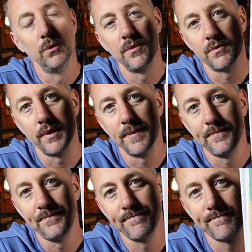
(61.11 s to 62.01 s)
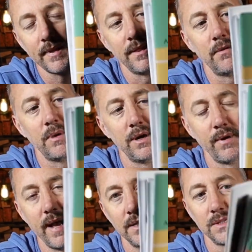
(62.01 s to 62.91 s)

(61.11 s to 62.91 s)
Luthiery. They've been around